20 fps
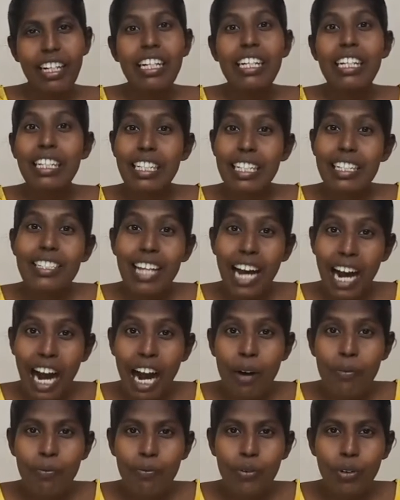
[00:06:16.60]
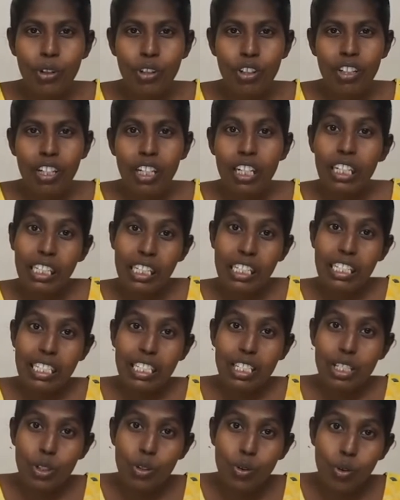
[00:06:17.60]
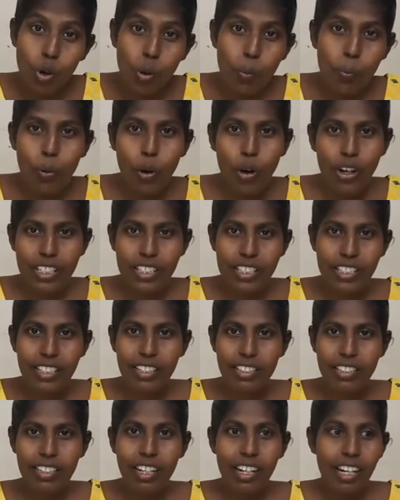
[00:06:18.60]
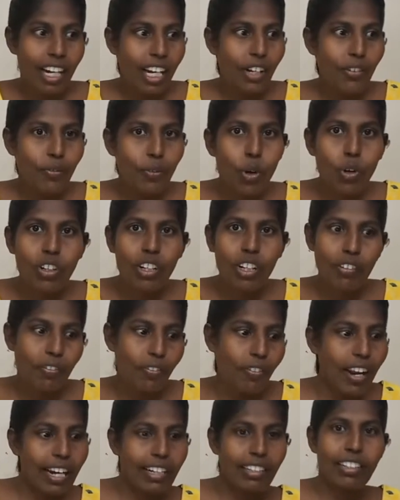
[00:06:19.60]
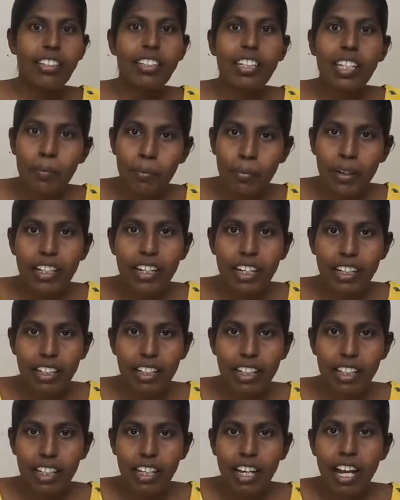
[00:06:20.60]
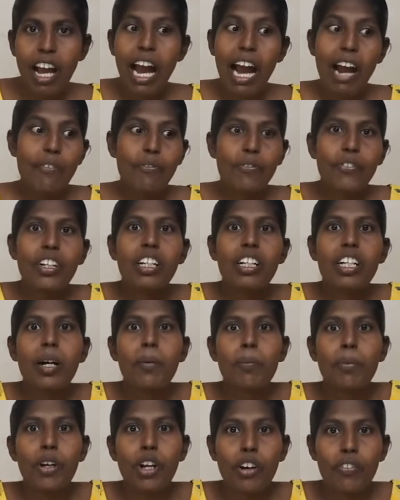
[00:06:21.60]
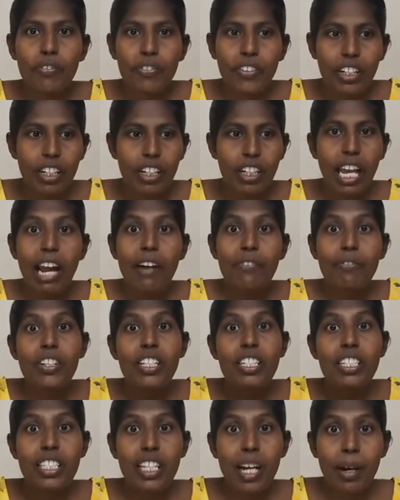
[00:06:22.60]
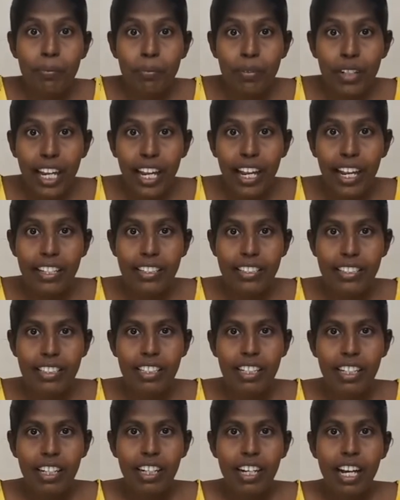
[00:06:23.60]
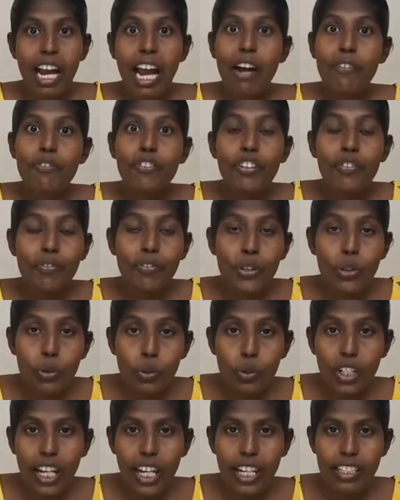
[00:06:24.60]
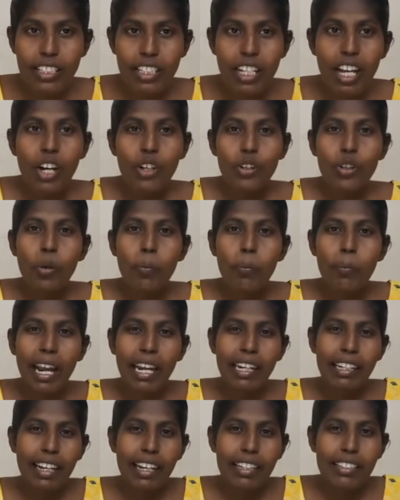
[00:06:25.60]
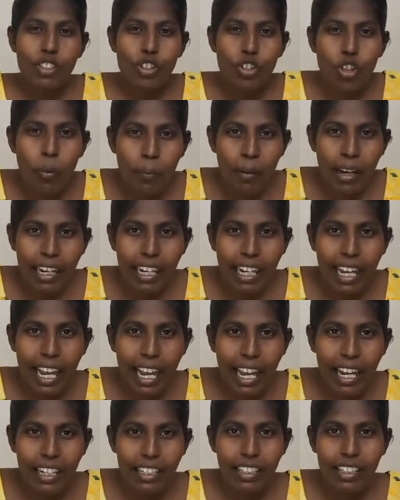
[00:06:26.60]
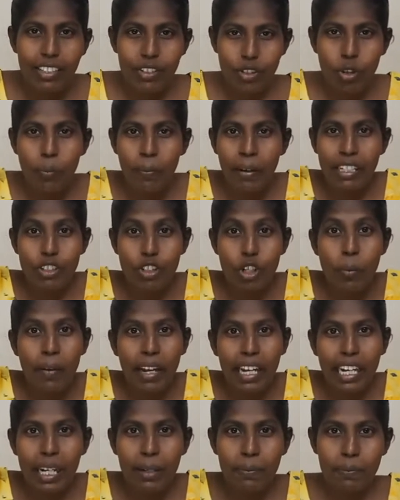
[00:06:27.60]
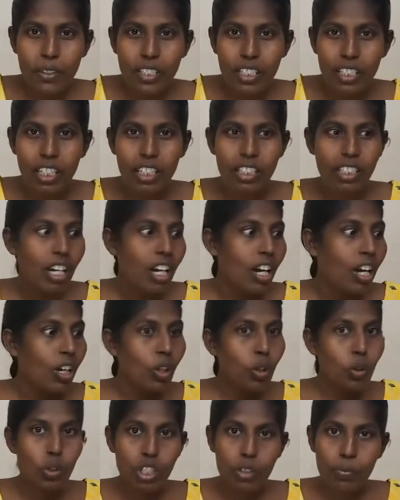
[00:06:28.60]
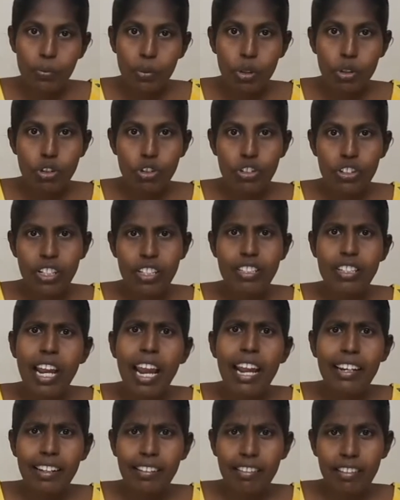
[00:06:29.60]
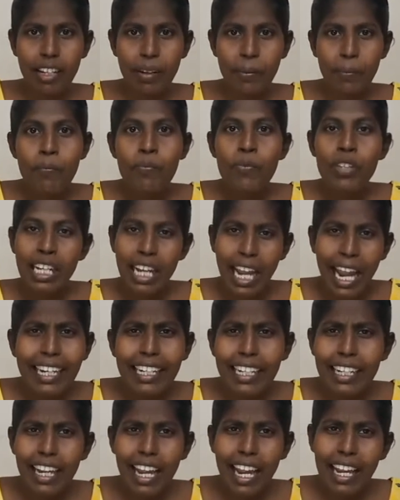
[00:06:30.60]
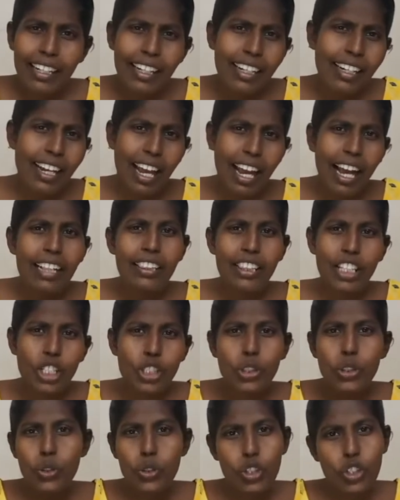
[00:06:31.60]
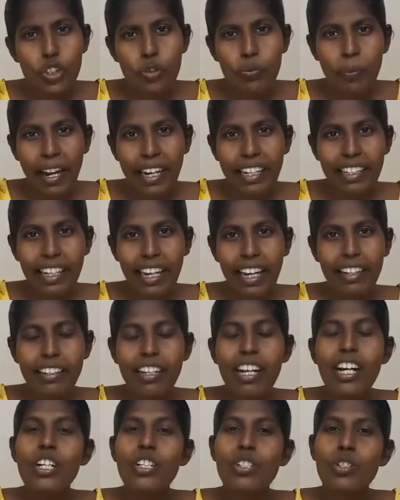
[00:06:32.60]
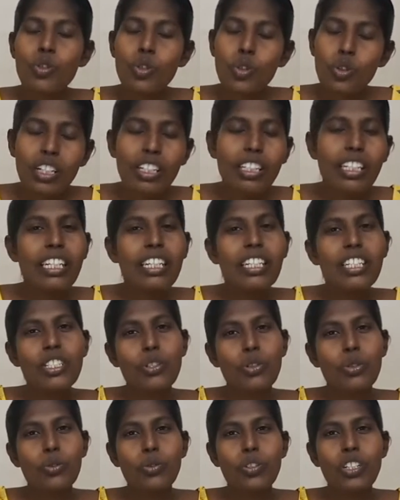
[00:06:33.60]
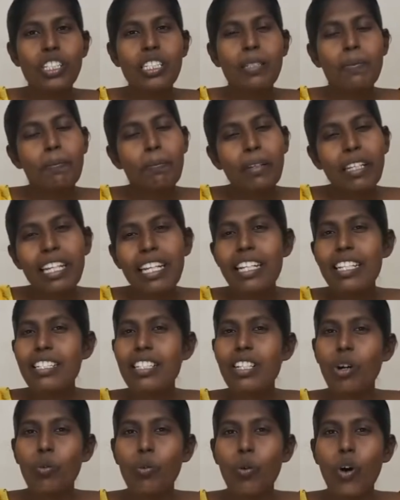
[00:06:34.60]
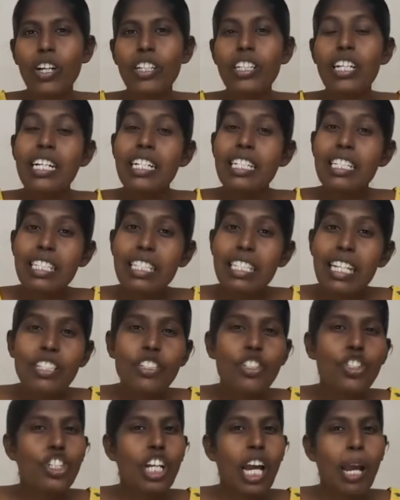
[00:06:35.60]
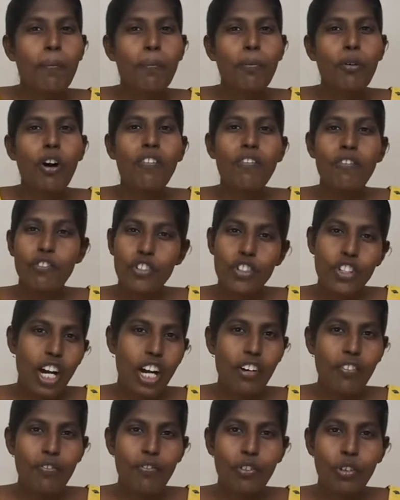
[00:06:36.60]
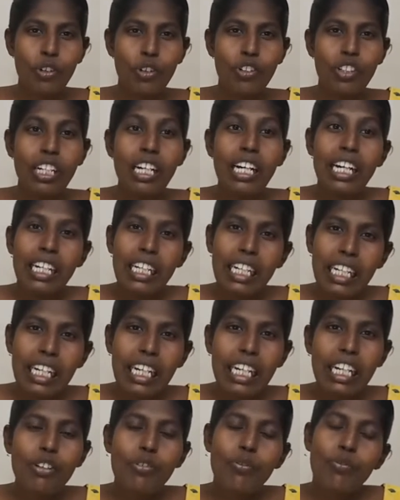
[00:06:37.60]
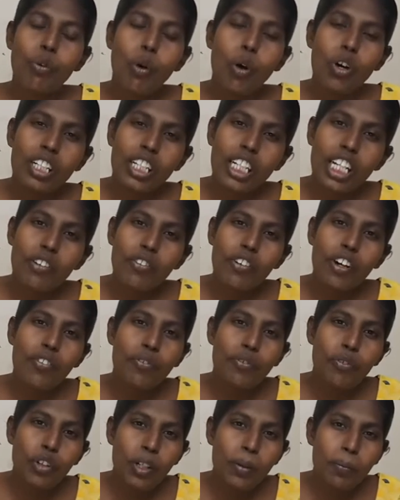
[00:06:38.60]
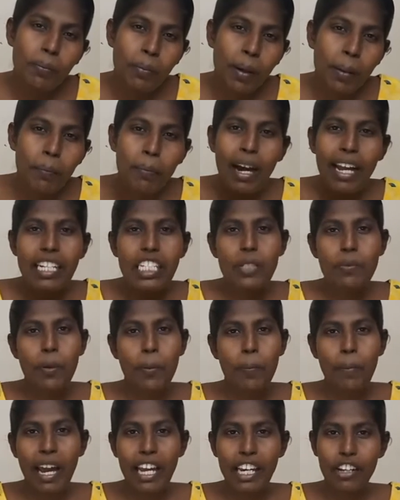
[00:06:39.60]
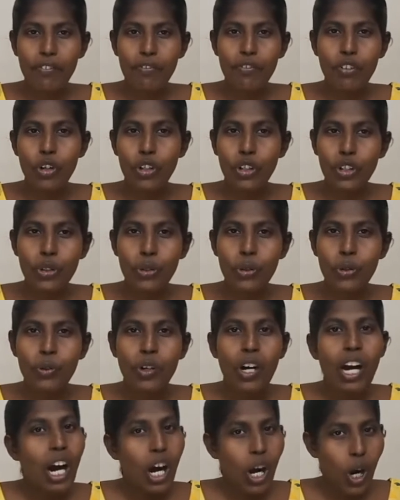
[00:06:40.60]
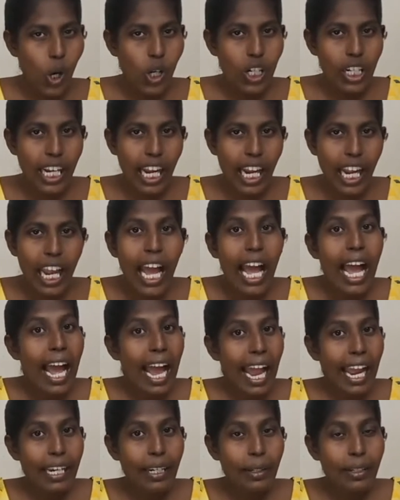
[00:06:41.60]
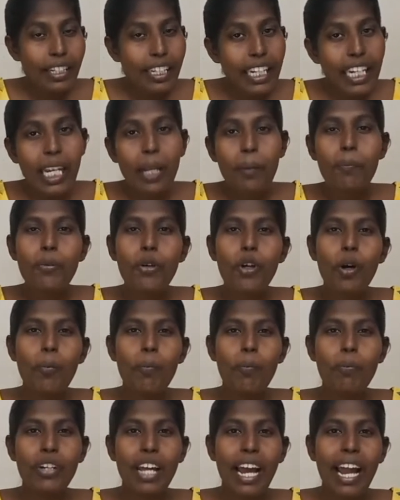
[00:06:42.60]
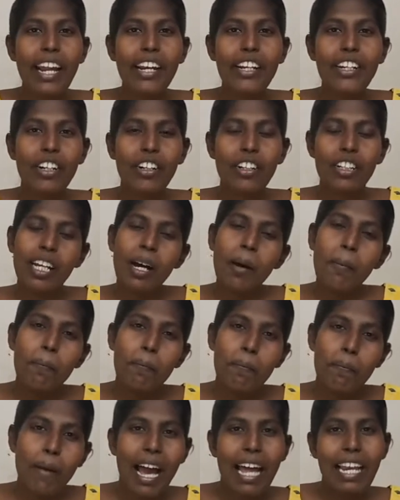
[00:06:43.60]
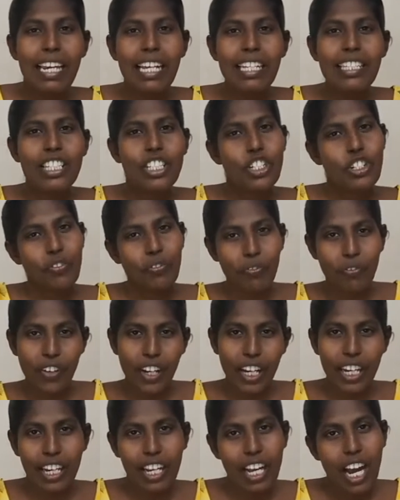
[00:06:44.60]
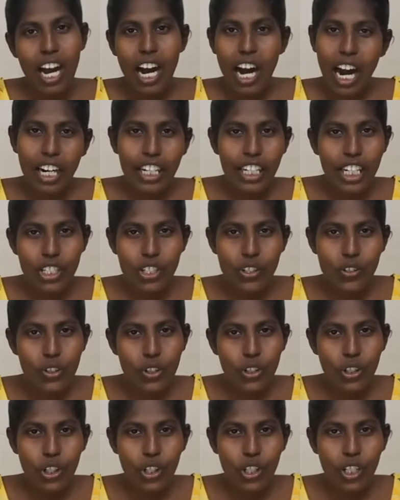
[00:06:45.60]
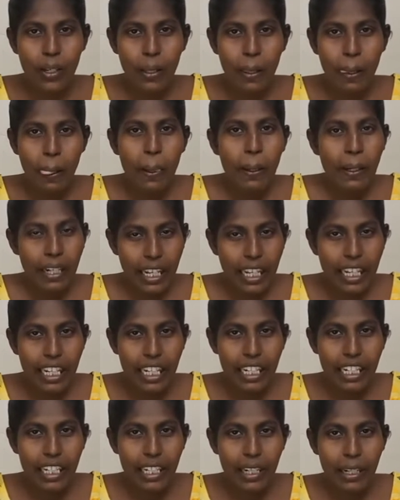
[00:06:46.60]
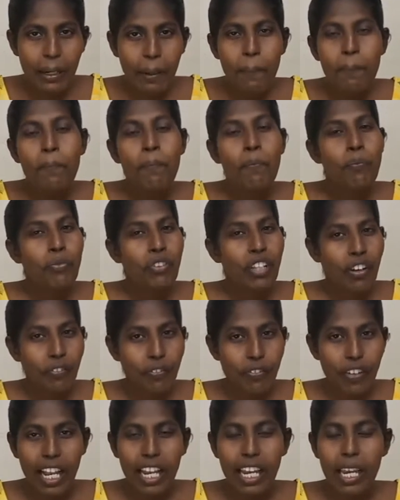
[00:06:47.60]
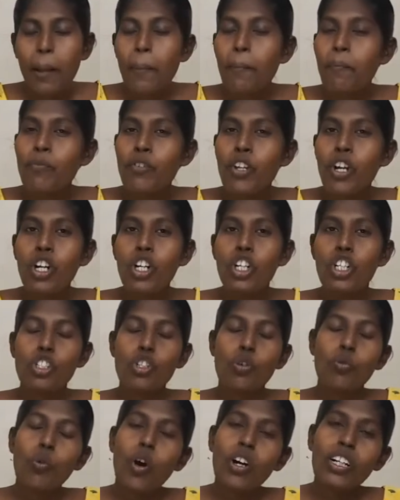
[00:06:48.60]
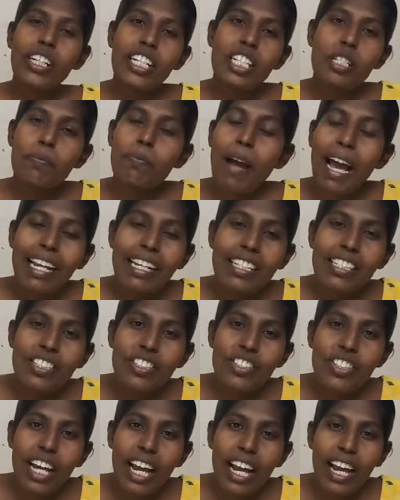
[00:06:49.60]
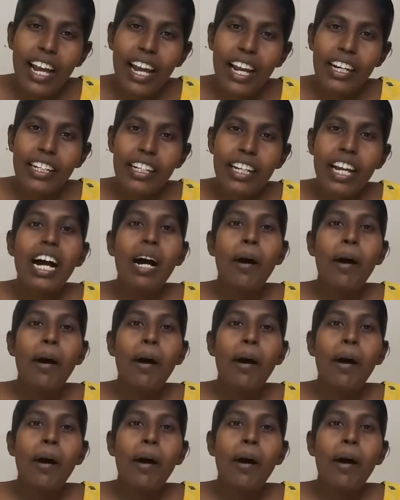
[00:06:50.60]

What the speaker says: It is harmful. It is a slow poisonous. It won't reflect it immediately. After a couple of years, after some days, after a few days, you might get stomach upset, loose motions, anything, any health issues you might get. So dear students, please avoid such type of junk food. Eat whatever food mama is preparing for you, okay, and keep your diet on a balanced way. Understood? Clear? Well, so what is balanced diet?